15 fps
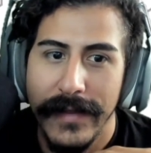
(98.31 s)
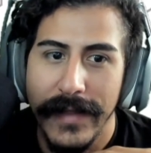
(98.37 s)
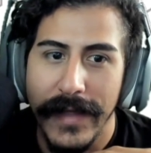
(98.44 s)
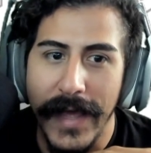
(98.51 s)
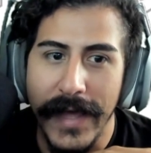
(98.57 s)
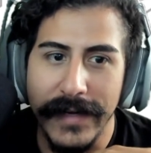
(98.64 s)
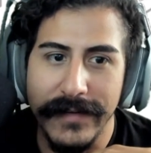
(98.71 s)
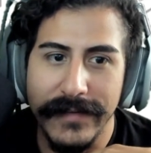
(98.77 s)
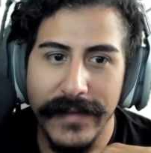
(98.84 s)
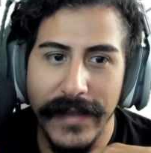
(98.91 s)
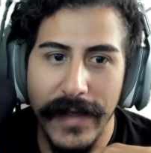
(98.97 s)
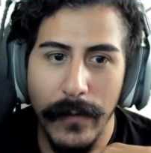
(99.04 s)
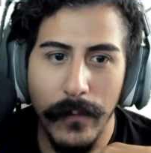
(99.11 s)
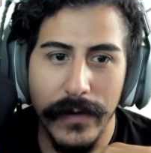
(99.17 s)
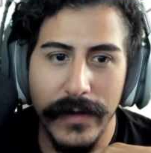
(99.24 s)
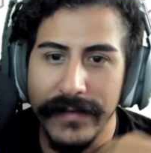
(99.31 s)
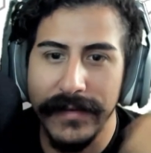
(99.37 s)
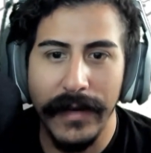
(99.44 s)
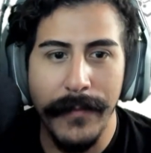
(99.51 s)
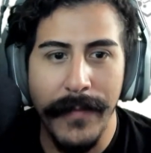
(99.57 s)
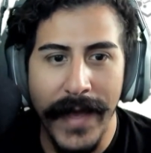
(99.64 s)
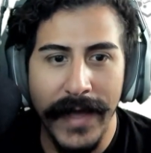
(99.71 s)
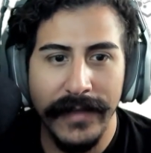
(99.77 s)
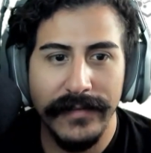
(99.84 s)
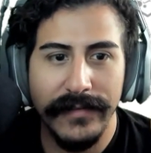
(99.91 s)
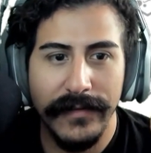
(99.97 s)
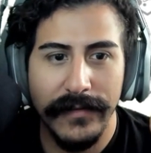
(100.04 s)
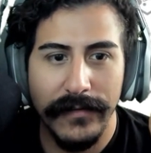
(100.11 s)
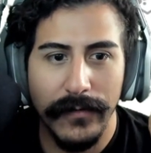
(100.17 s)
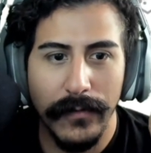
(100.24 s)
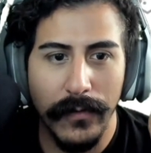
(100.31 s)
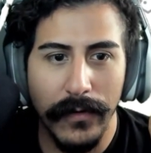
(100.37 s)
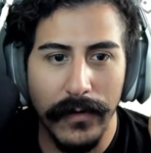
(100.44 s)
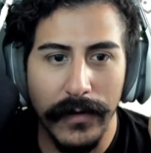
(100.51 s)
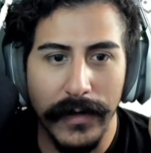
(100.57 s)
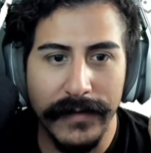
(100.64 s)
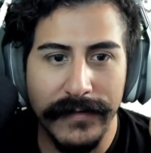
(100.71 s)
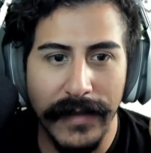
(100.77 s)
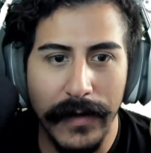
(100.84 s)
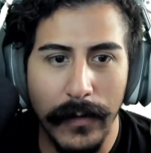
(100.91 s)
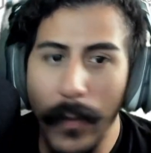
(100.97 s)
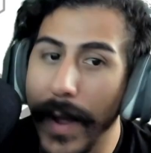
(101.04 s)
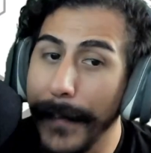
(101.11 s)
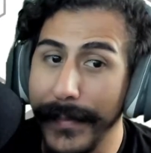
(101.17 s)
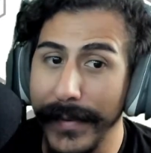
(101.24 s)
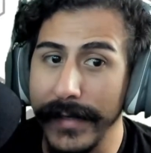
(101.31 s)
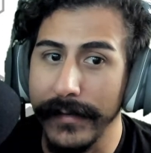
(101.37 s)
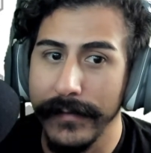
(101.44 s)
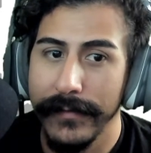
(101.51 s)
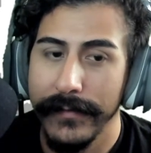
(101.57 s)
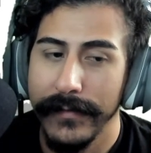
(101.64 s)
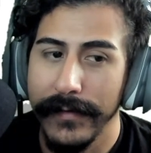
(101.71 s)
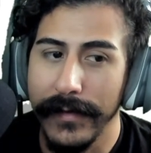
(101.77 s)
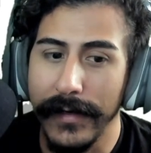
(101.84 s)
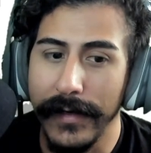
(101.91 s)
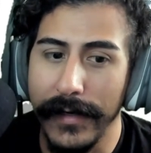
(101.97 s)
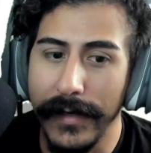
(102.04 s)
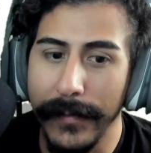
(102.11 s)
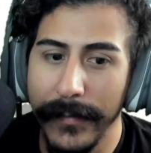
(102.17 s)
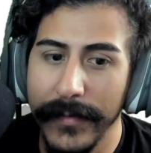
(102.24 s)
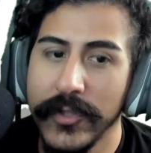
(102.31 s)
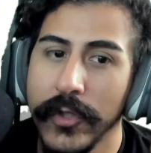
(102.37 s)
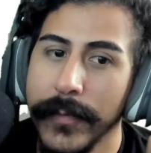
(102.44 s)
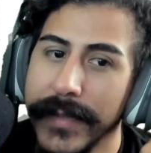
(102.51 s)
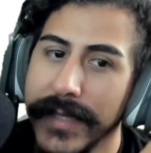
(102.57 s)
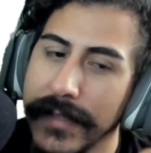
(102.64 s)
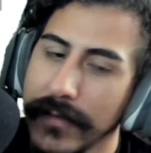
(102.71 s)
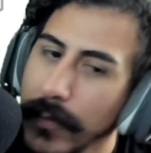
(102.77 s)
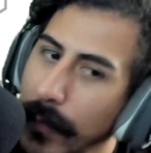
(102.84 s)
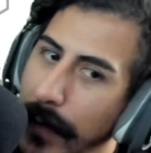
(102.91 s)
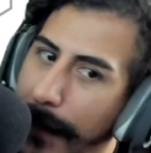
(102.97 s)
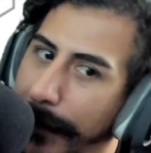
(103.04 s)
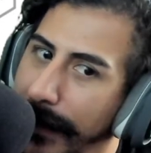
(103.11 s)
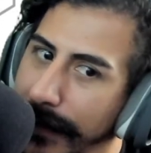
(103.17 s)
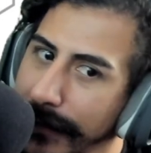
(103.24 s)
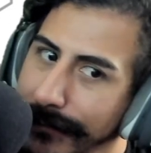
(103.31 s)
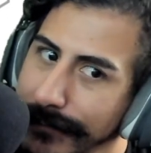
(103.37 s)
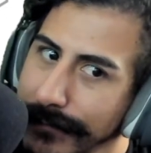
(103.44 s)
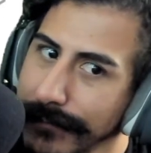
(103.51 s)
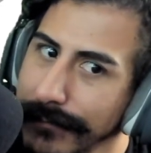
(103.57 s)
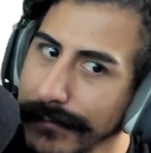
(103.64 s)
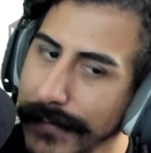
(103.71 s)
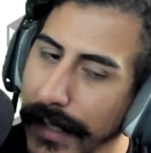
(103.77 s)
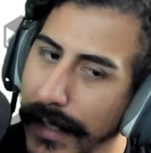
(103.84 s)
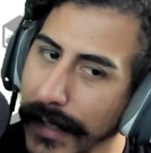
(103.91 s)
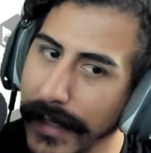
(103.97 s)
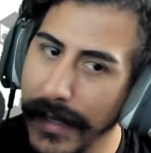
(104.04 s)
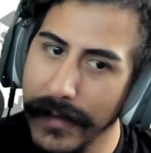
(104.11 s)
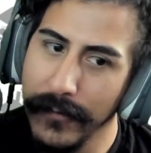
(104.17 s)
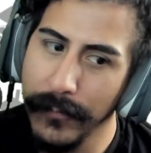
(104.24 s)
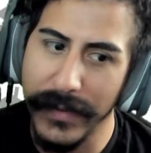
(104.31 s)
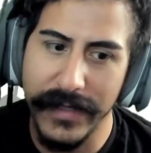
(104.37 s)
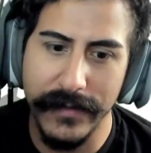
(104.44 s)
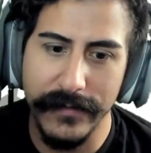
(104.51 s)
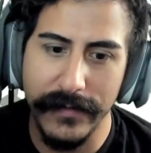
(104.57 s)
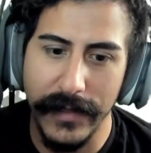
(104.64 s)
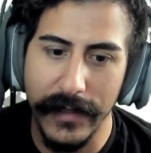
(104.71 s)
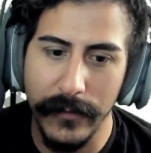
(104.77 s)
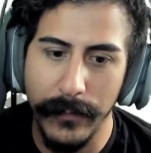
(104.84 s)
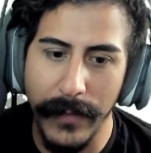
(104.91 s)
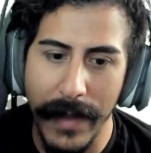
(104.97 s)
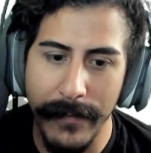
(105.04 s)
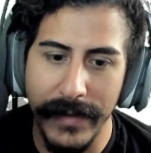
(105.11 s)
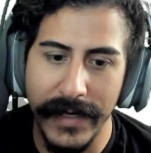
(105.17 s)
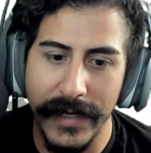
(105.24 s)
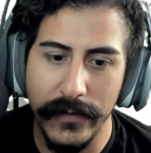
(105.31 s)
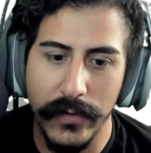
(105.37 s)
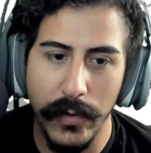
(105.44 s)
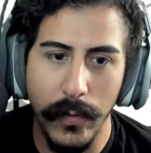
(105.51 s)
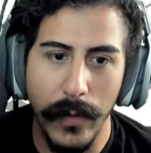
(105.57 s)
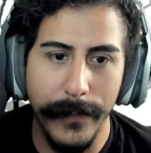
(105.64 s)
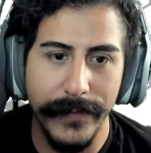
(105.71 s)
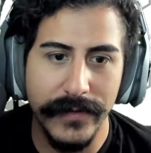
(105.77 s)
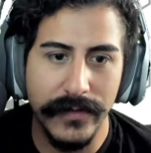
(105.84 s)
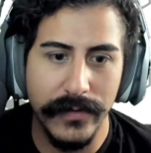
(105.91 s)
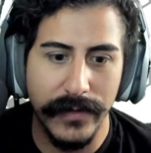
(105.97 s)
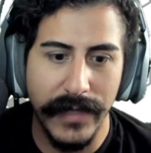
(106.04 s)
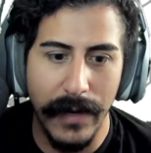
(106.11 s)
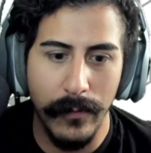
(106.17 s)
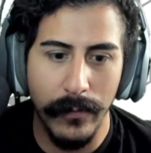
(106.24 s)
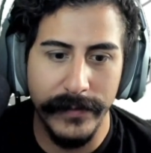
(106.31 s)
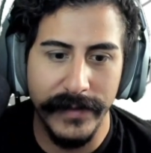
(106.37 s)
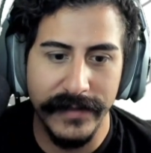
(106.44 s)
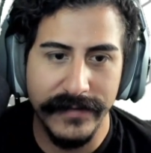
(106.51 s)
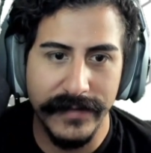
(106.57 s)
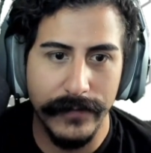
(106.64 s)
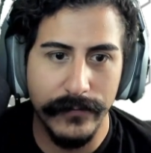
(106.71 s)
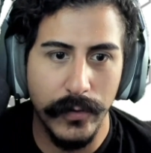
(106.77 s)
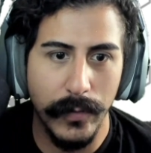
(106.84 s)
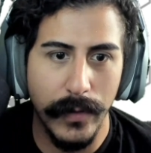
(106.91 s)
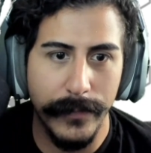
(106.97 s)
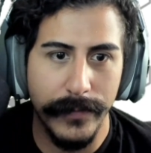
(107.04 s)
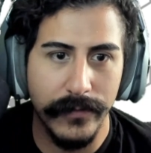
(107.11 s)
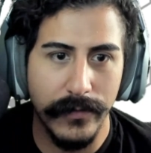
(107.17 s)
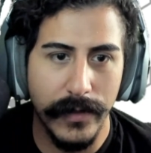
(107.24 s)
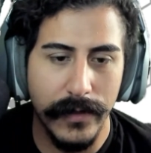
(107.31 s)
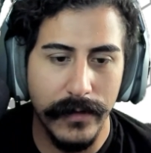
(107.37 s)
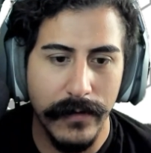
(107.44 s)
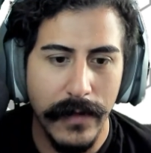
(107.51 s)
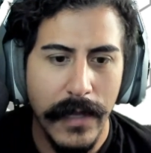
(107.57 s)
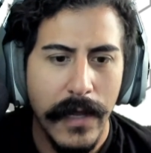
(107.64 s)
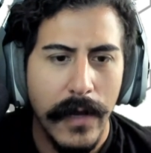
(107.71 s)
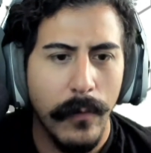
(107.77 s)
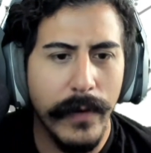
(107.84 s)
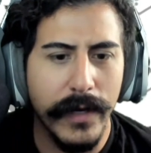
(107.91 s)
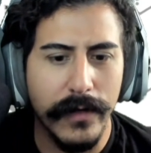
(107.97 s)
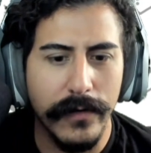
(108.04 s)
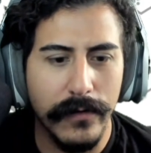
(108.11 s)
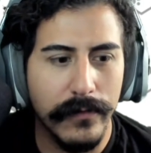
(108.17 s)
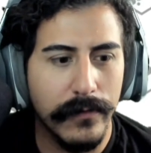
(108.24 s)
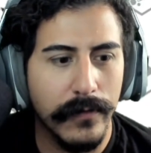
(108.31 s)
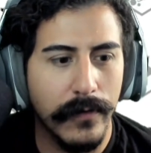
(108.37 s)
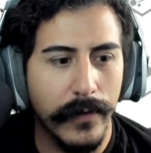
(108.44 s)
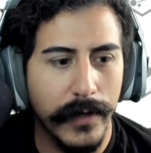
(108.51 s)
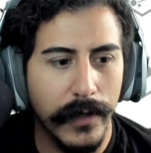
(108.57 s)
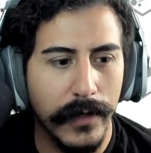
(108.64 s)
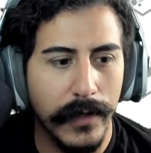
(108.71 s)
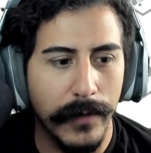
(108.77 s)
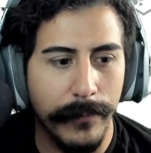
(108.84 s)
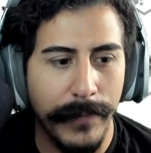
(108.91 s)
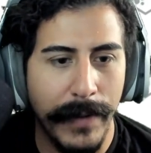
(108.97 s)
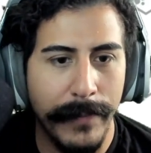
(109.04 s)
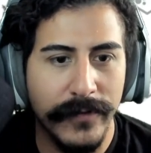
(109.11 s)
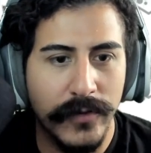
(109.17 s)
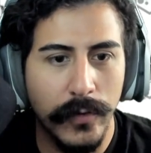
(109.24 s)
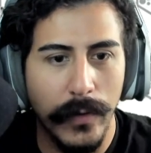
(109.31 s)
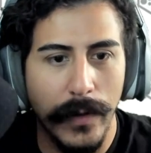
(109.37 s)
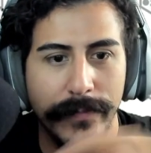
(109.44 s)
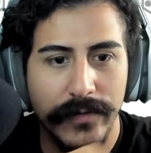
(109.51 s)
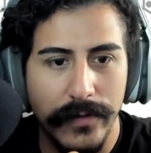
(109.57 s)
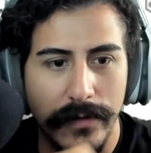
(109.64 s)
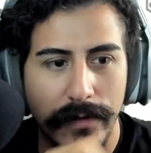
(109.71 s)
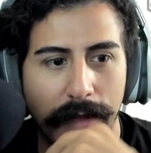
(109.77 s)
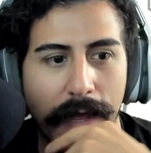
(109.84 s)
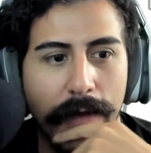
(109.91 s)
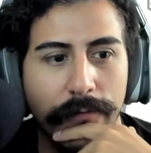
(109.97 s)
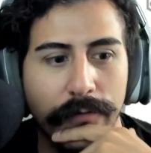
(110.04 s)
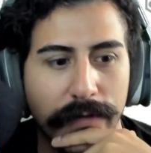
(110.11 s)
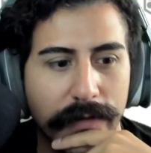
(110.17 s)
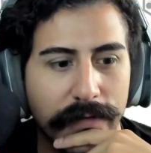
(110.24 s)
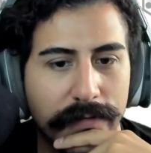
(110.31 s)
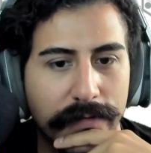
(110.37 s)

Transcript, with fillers: And is that what? Is that a mask or is that a weapon? Uh, I'm assuming that's a weapon. I guess because I guess Batman had two weapons, so Catwoman has to have two weapons, right? Wait. Oh wait, hold on. Batman's two weapons are after this.